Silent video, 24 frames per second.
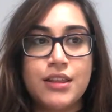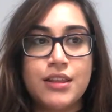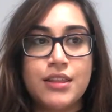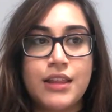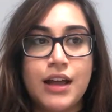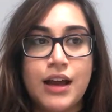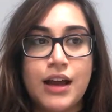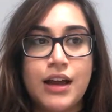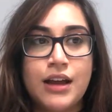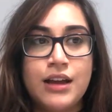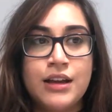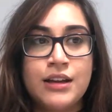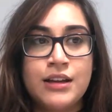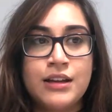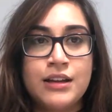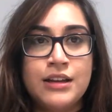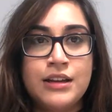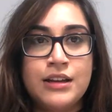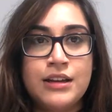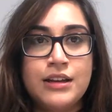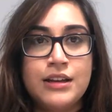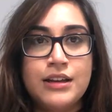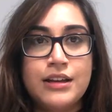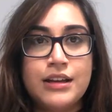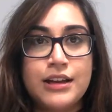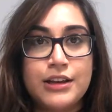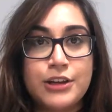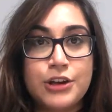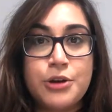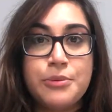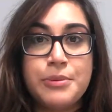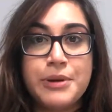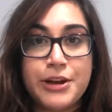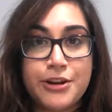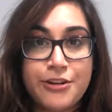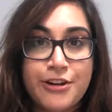that I
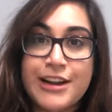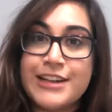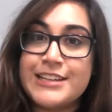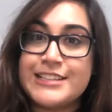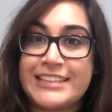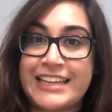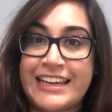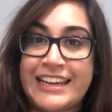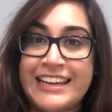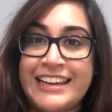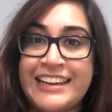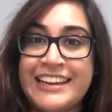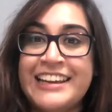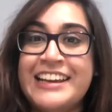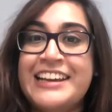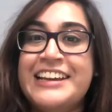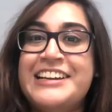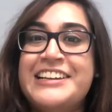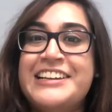go a bit crazy.